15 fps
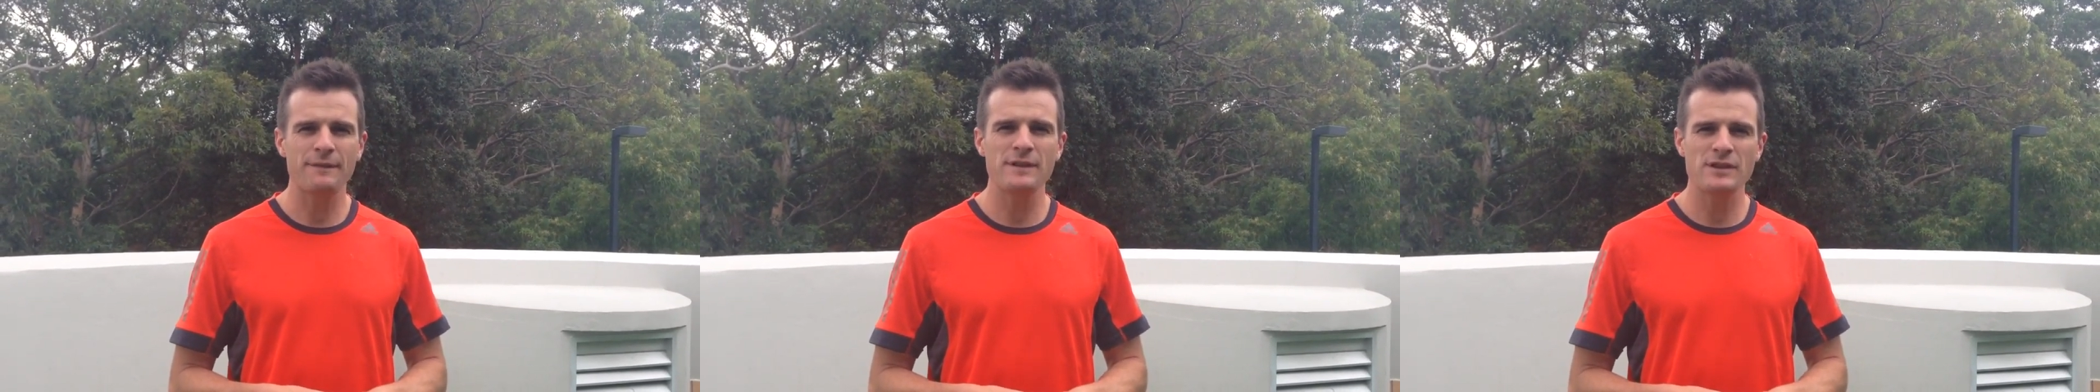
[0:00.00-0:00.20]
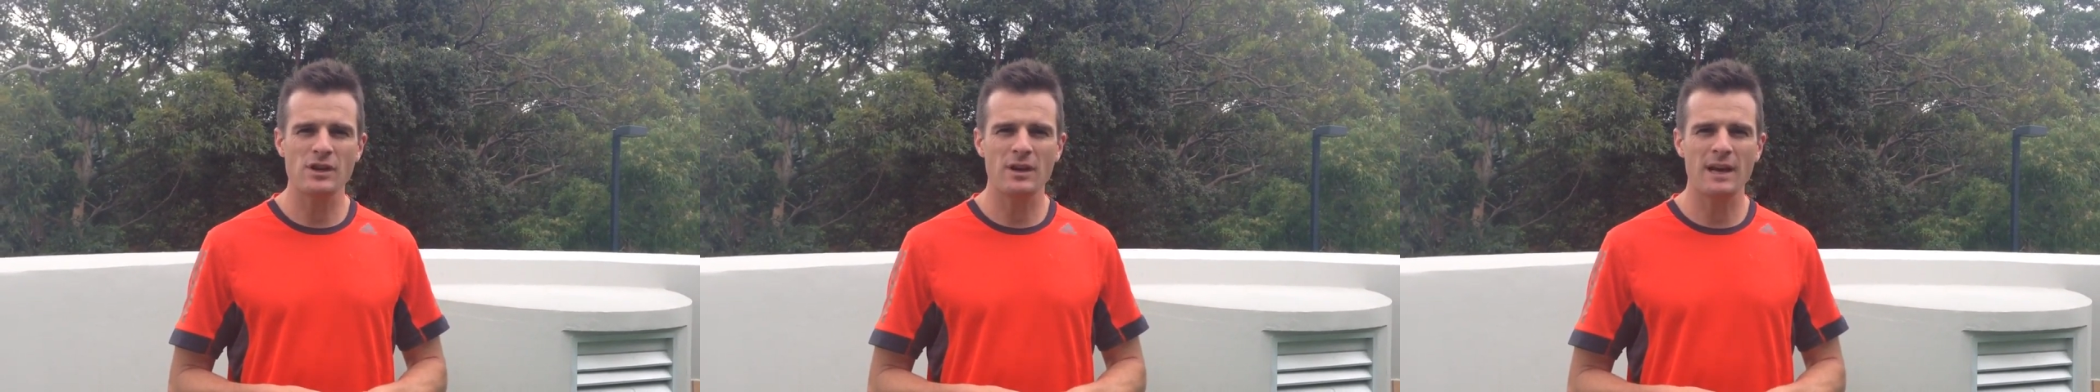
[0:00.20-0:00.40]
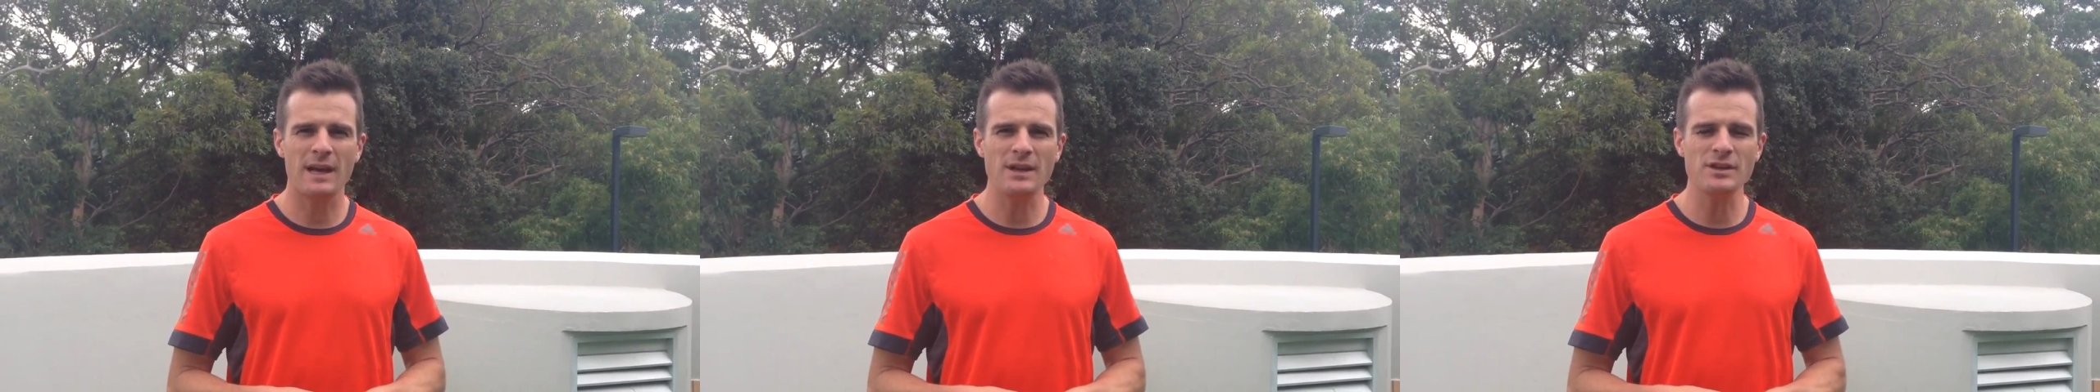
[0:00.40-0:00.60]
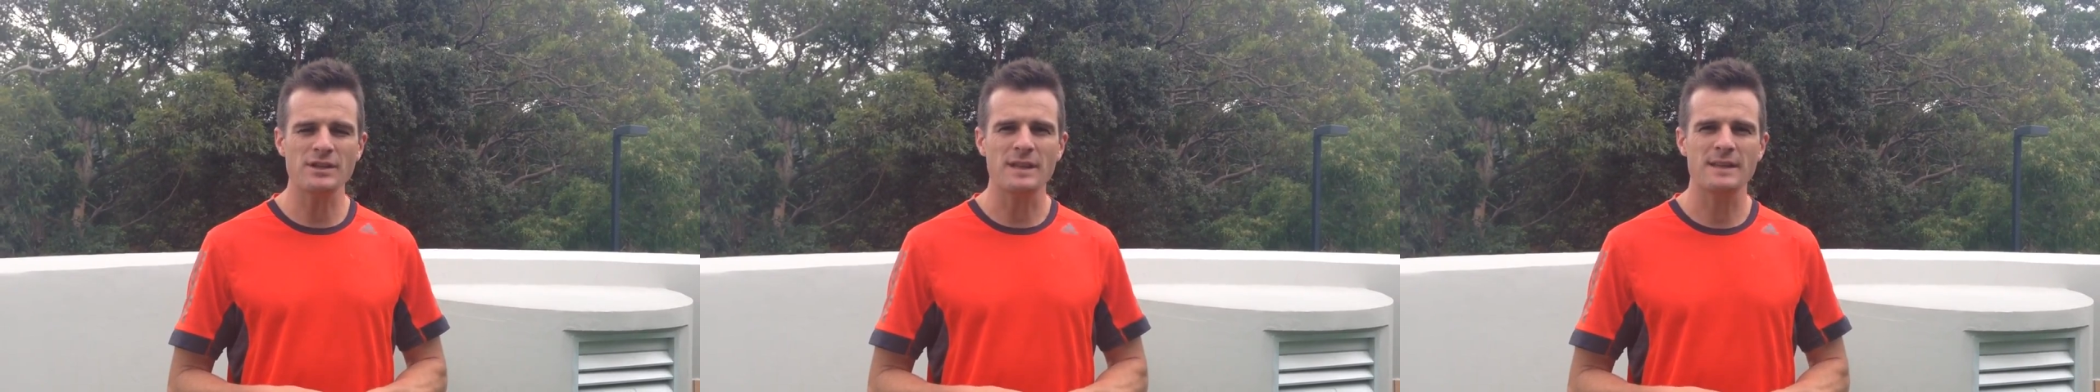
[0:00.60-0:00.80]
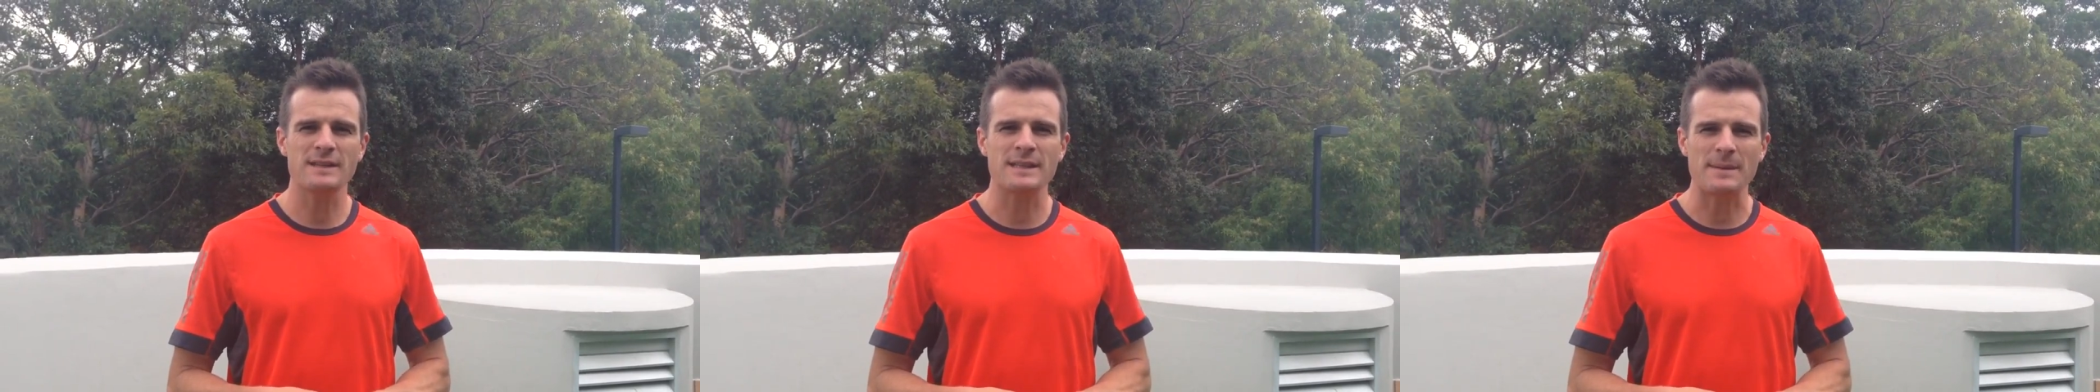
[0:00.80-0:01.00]
the physio
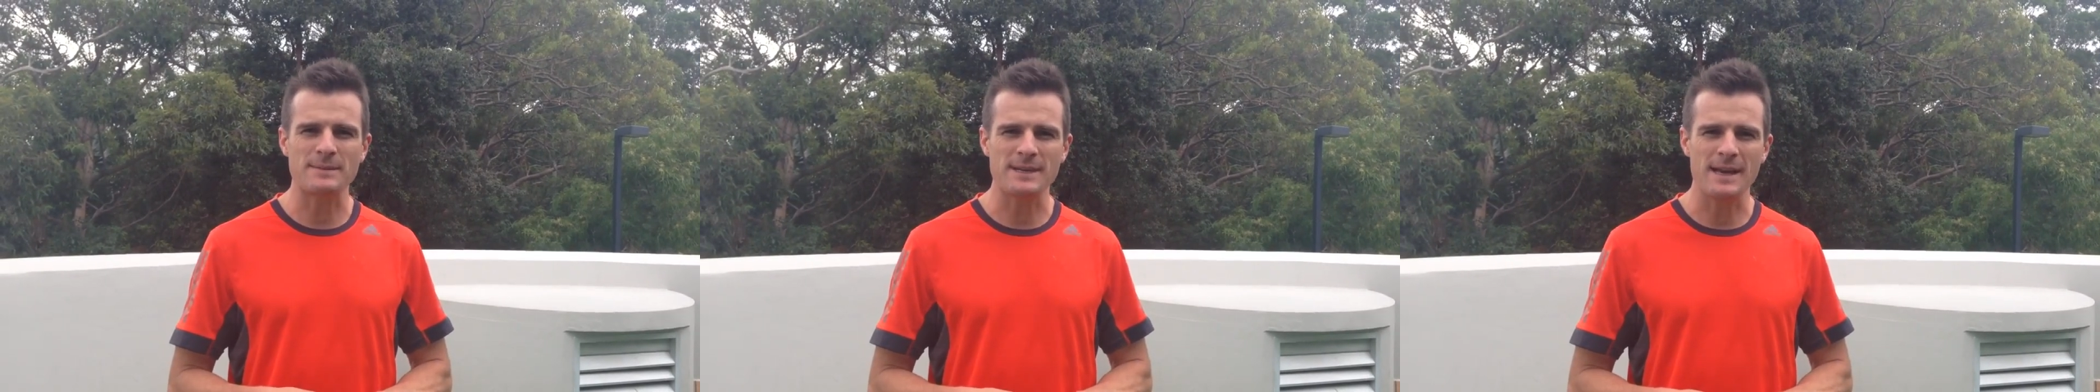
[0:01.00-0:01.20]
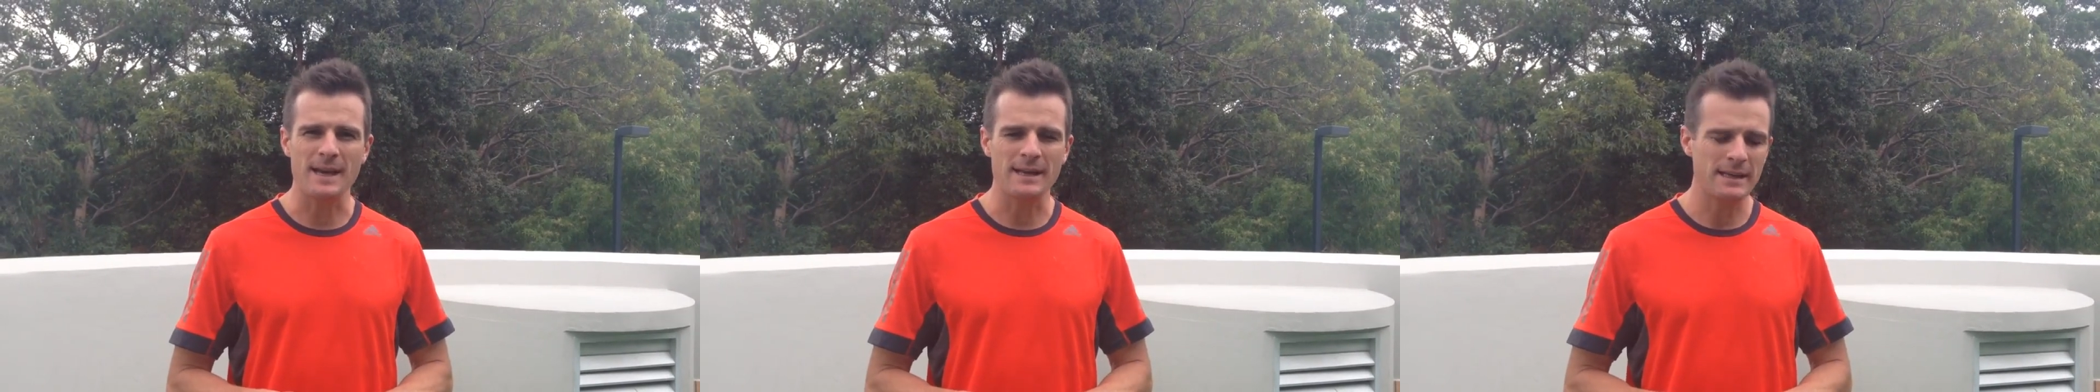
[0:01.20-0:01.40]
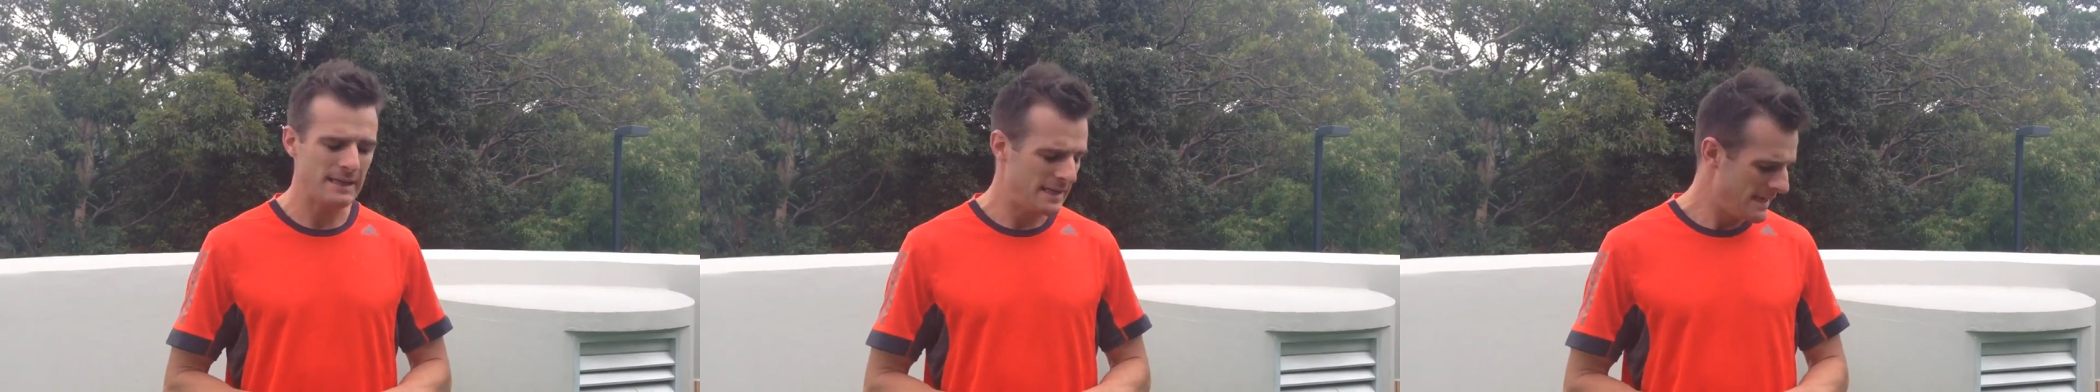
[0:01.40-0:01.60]
lunge and the step down.